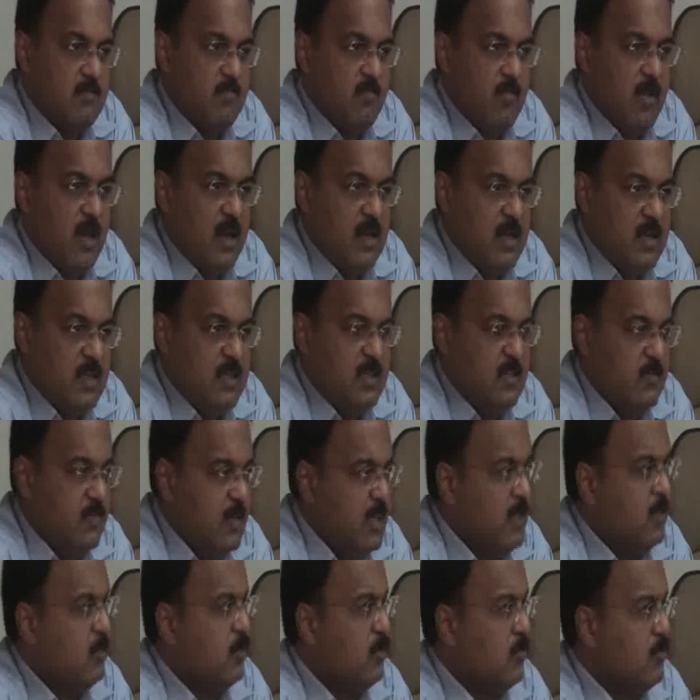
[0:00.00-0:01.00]
again, a
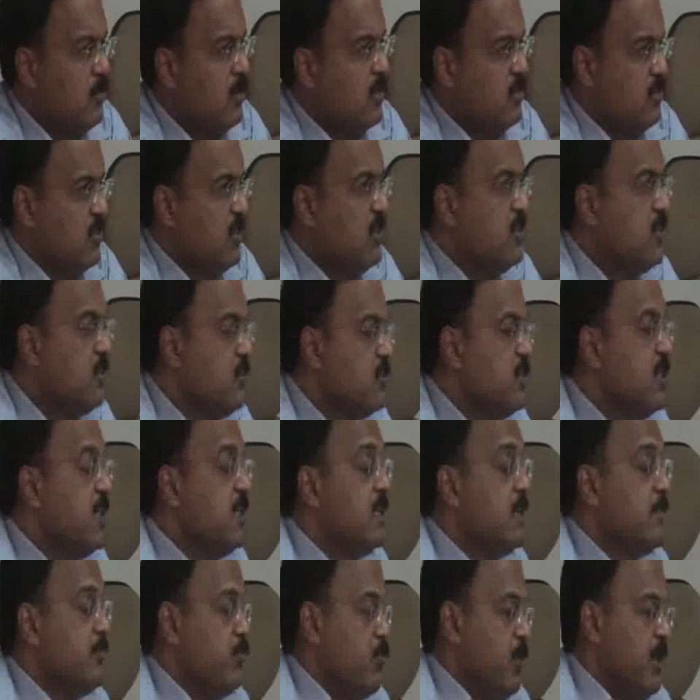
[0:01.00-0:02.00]
very good question. You see,
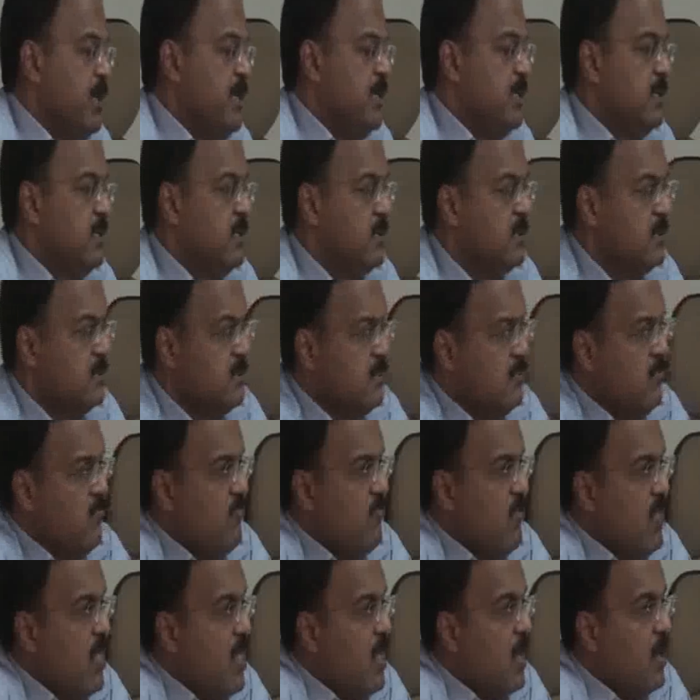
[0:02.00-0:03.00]
the point is,
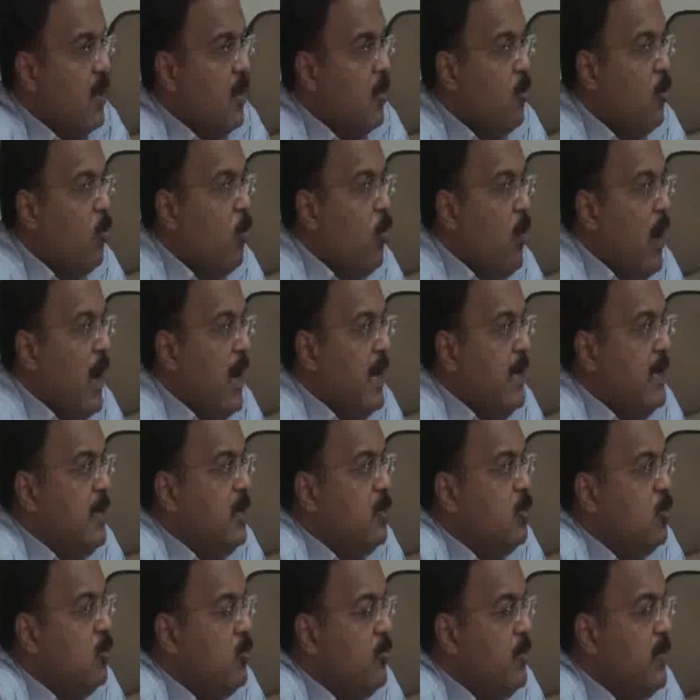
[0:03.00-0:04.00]
why
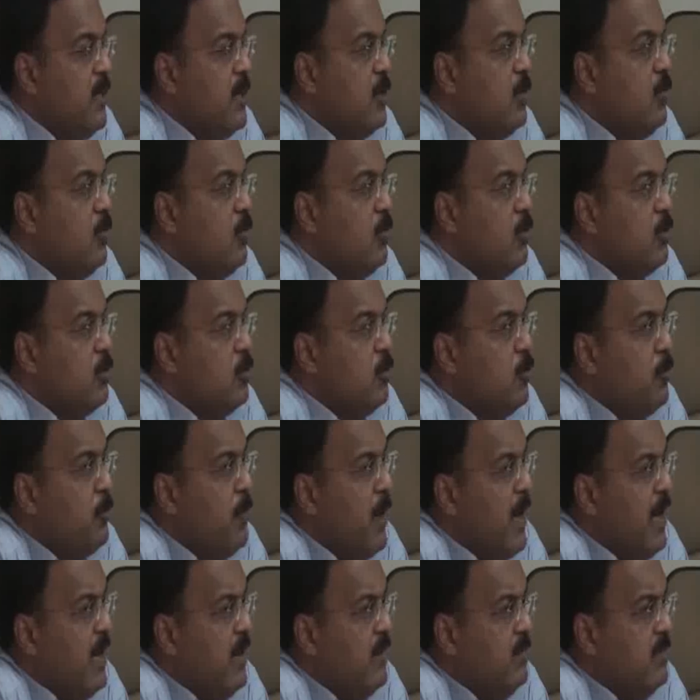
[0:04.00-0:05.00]
do we go to
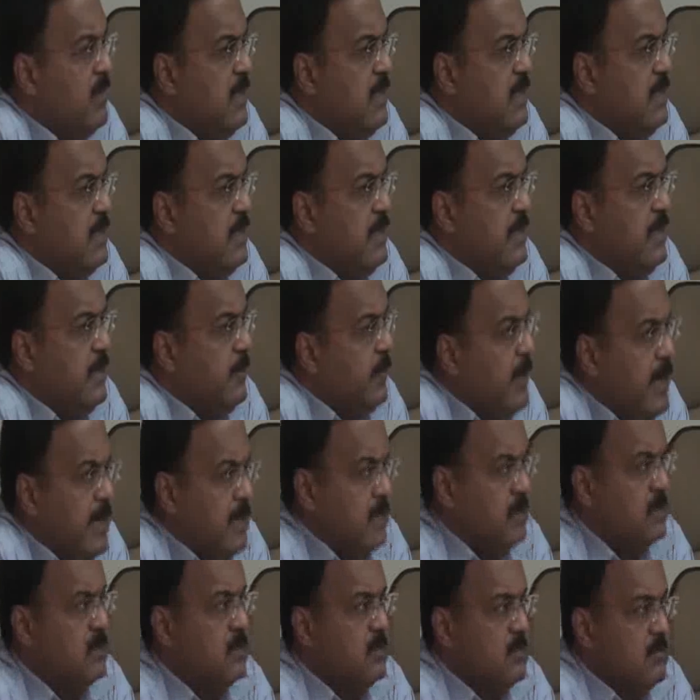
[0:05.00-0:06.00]
parliamentary
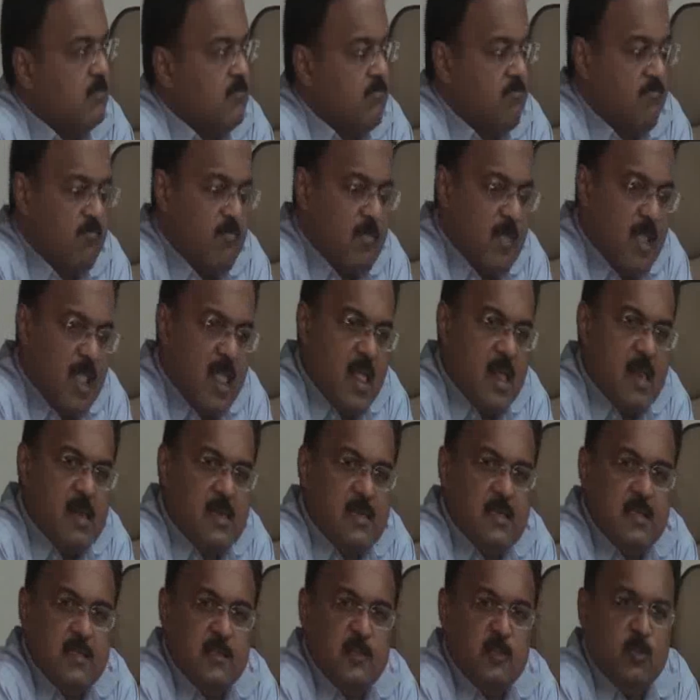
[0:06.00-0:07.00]
debates?
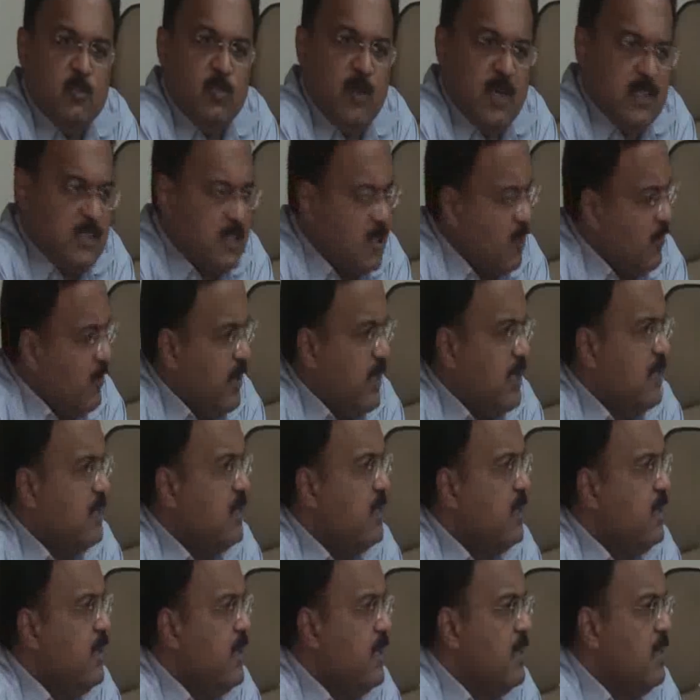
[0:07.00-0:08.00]
You must await
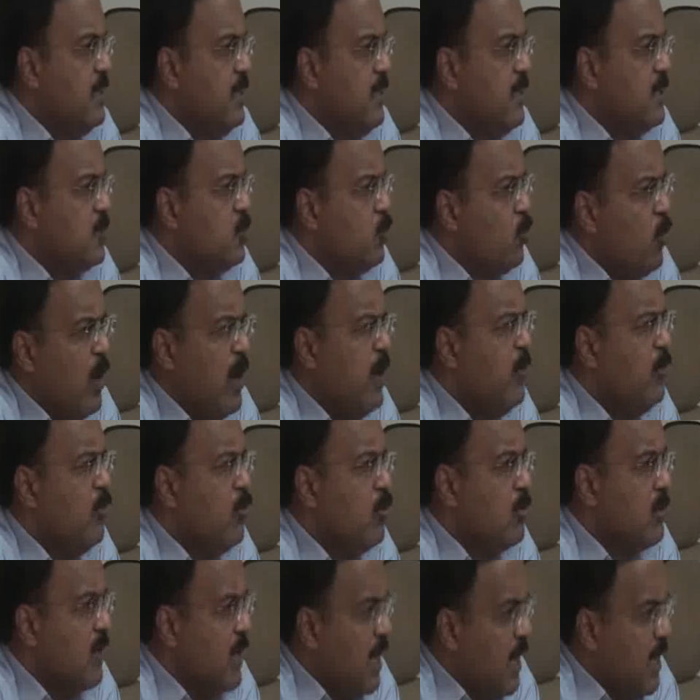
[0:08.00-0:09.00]
at least one
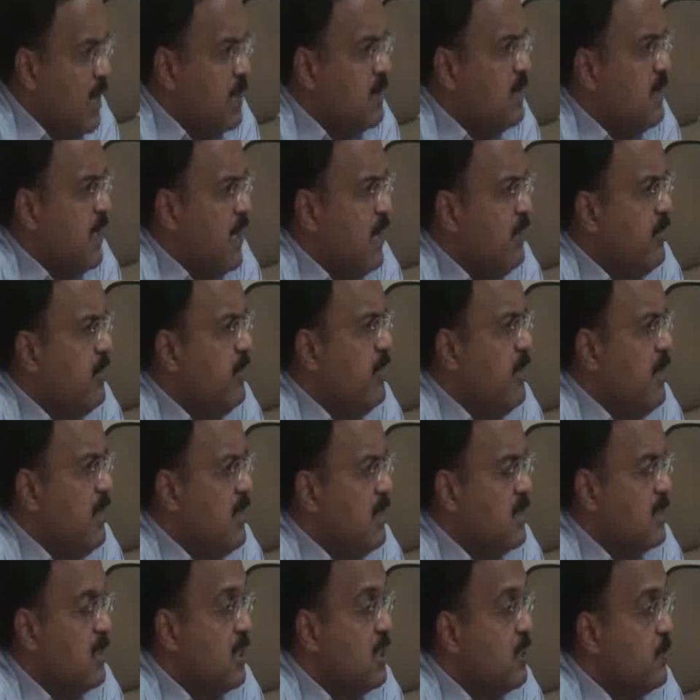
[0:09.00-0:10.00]
more class and we will
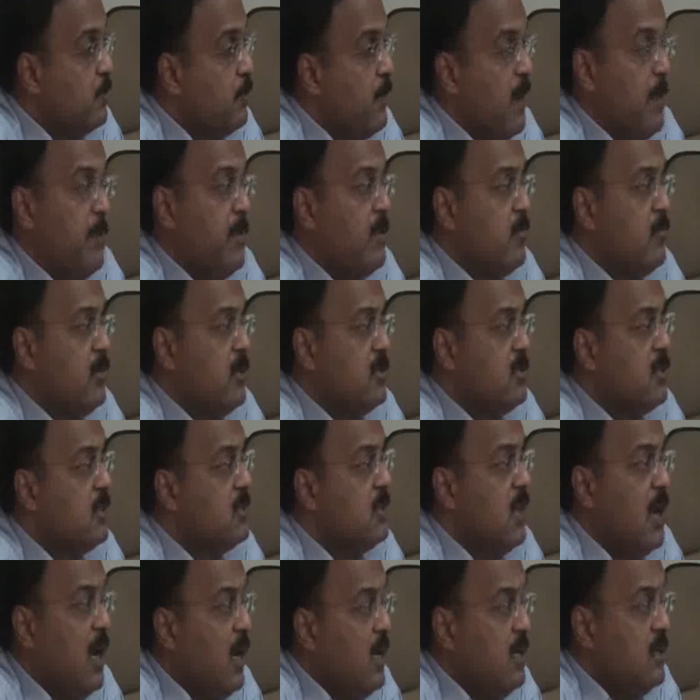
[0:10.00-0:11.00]
discuss Pepper
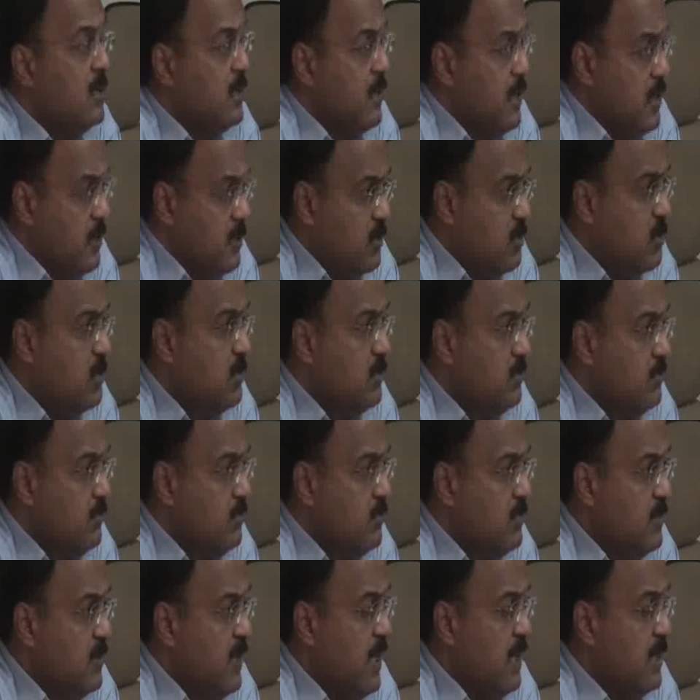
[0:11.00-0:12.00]
versus Hart case.
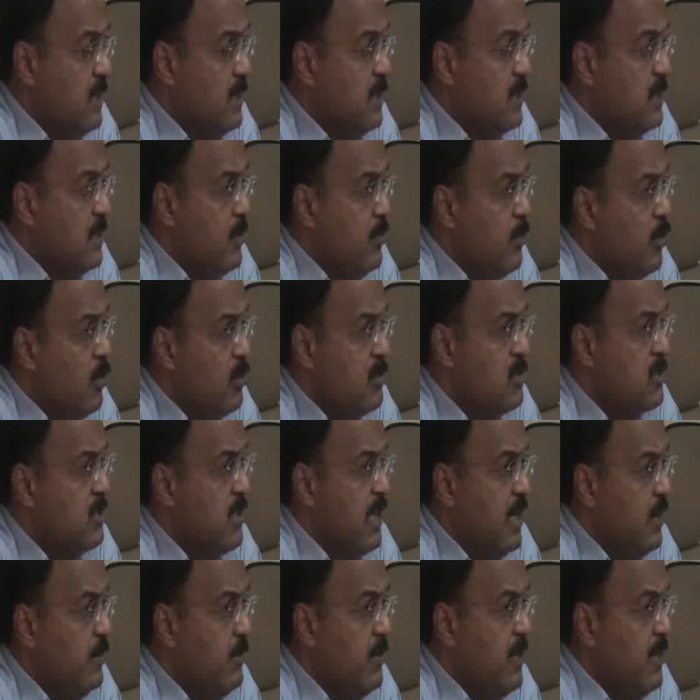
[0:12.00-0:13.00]
That is the most
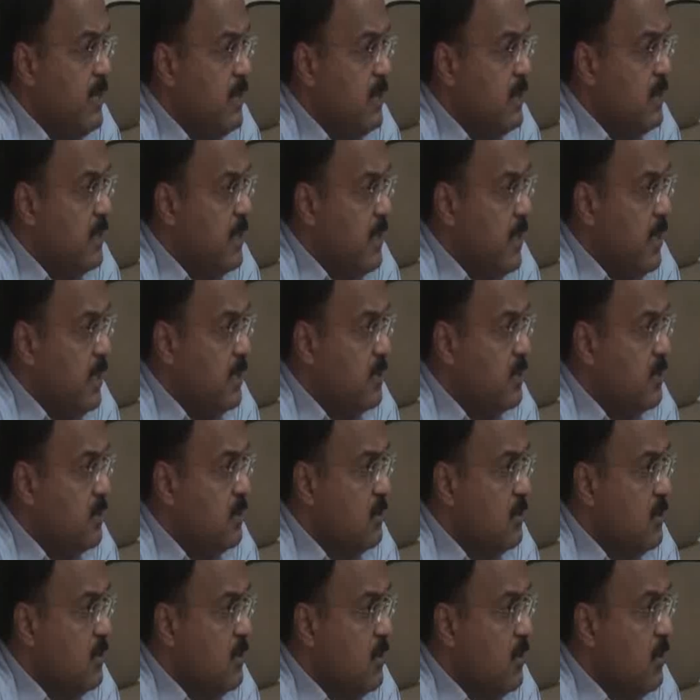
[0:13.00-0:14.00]
celebrated case
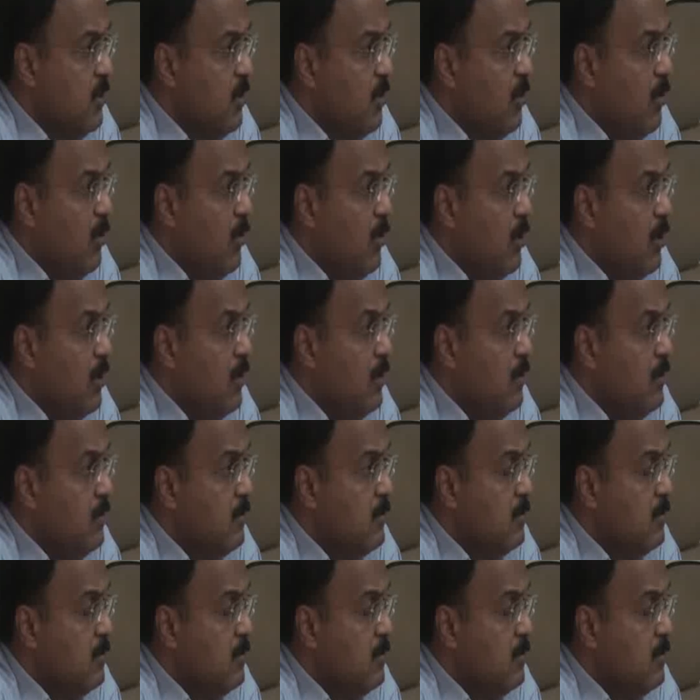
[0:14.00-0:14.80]
on